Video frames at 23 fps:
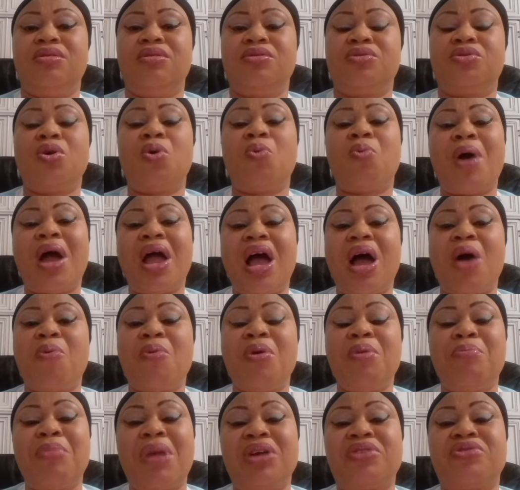So why are we
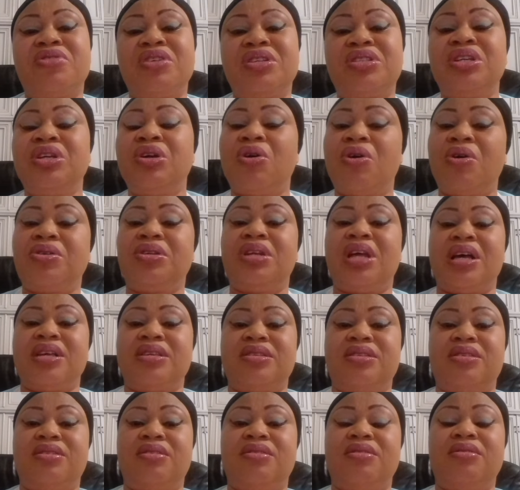maltreating
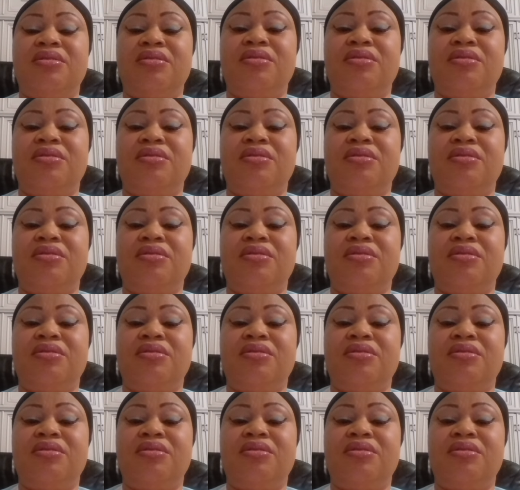others?